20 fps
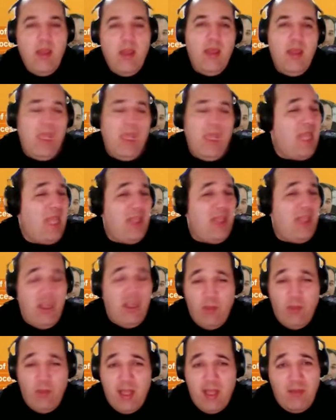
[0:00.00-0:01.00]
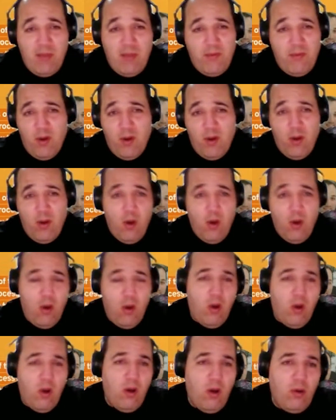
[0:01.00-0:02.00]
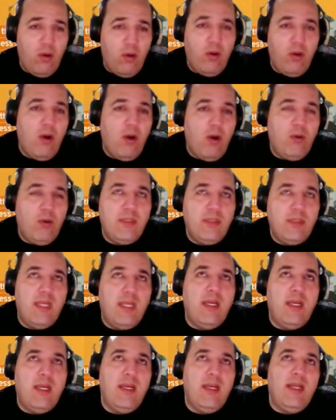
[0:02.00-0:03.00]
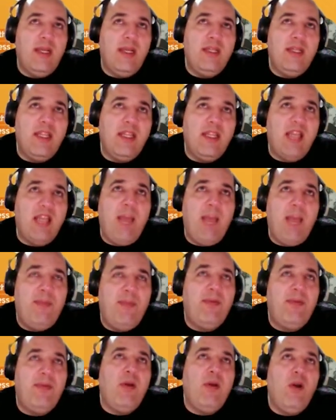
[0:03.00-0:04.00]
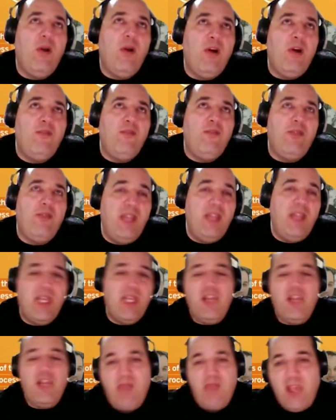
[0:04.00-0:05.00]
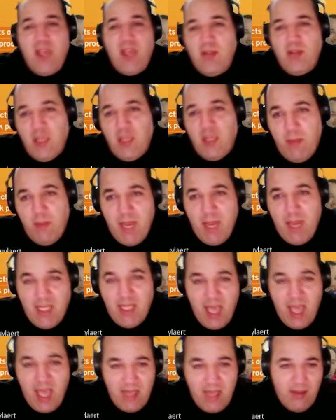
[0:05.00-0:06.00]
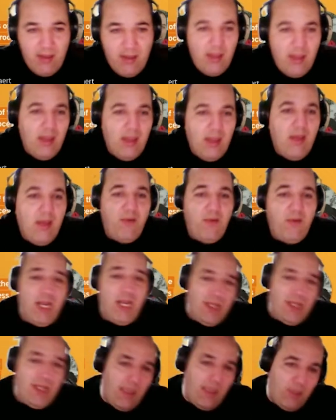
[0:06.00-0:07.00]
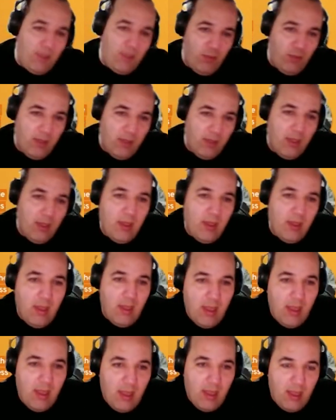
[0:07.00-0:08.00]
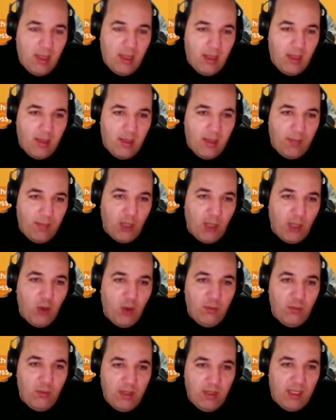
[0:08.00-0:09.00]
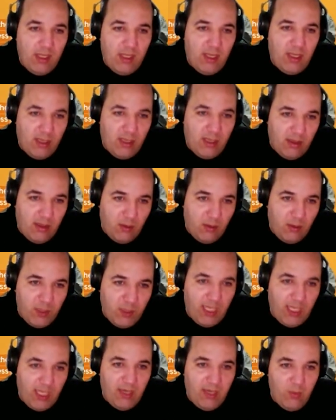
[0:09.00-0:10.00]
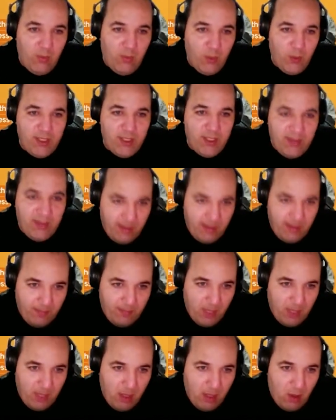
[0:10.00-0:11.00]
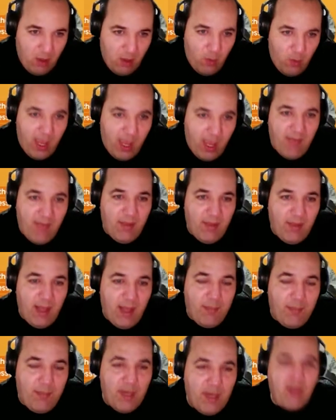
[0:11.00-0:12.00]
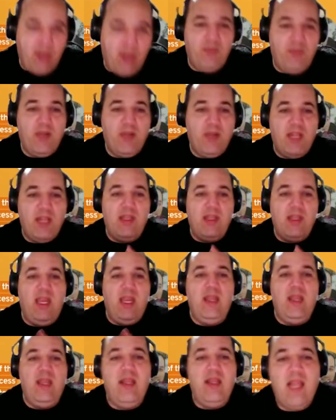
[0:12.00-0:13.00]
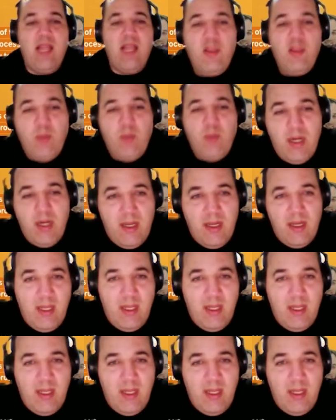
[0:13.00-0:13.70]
And it was for all the type of dissatisfaction that we might have. For example, below this green word, we have a person from the team that were